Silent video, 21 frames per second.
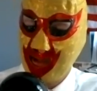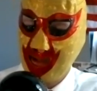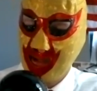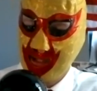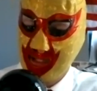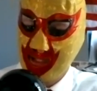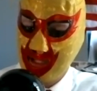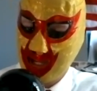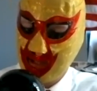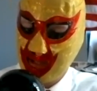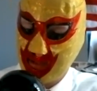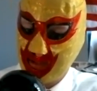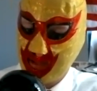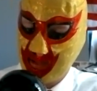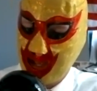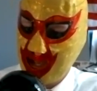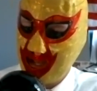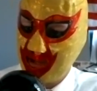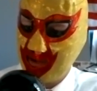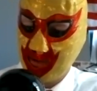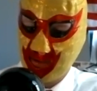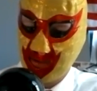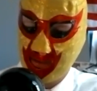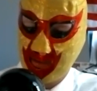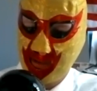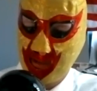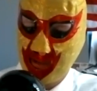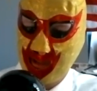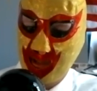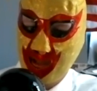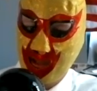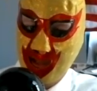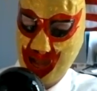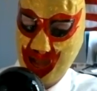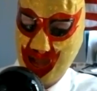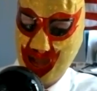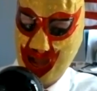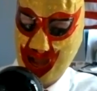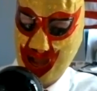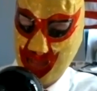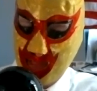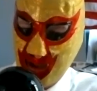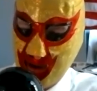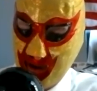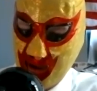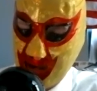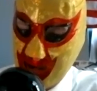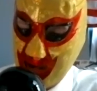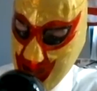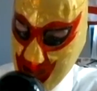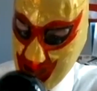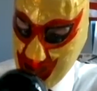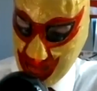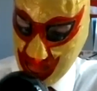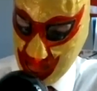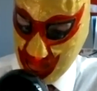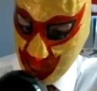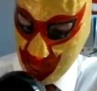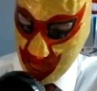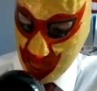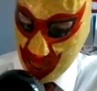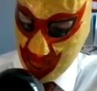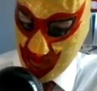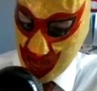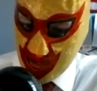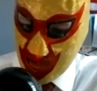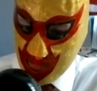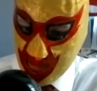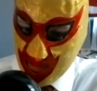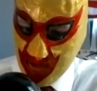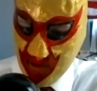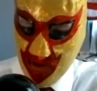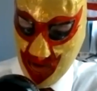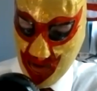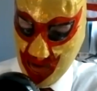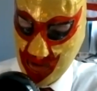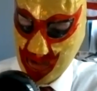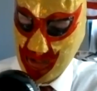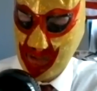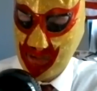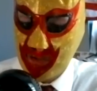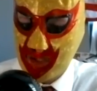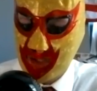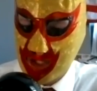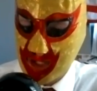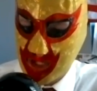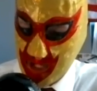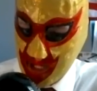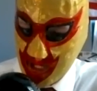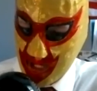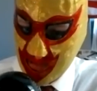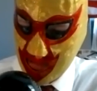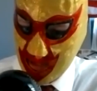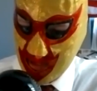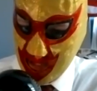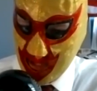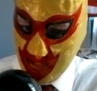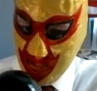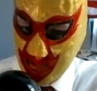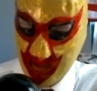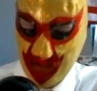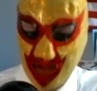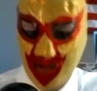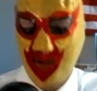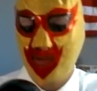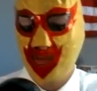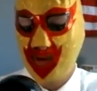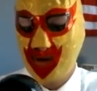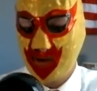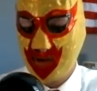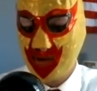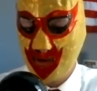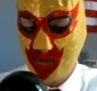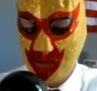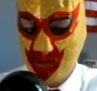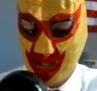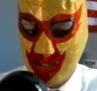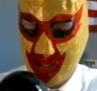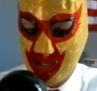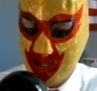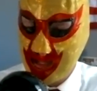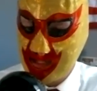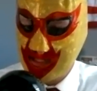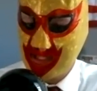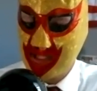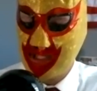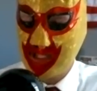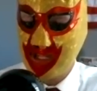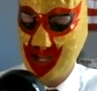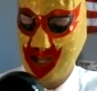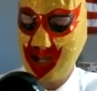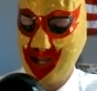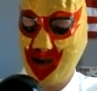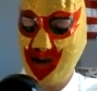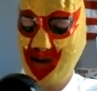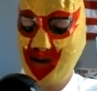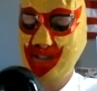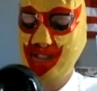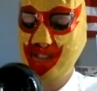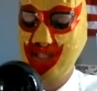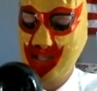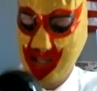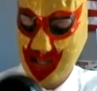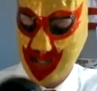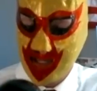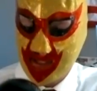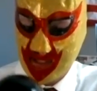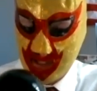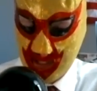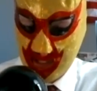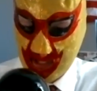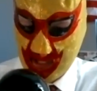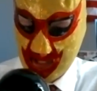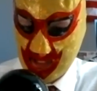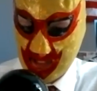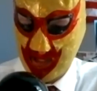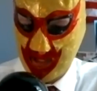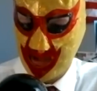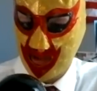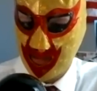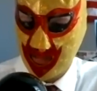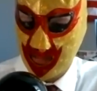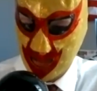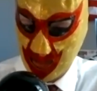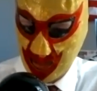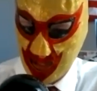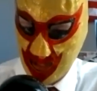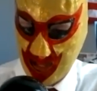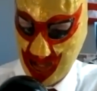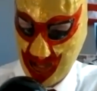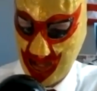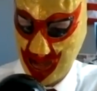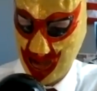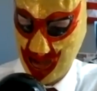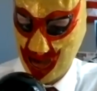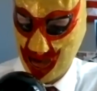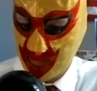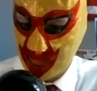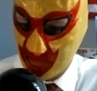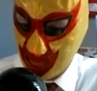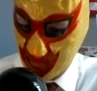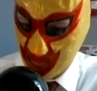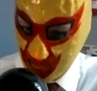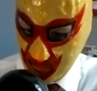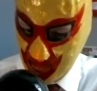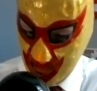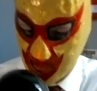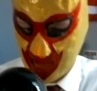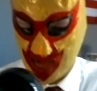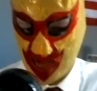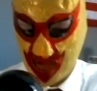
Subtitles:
Jalen Daniels, and they're a 9-point favorite. Are you shitting me? We're going Kansas Jayhawks, easiest play of the week.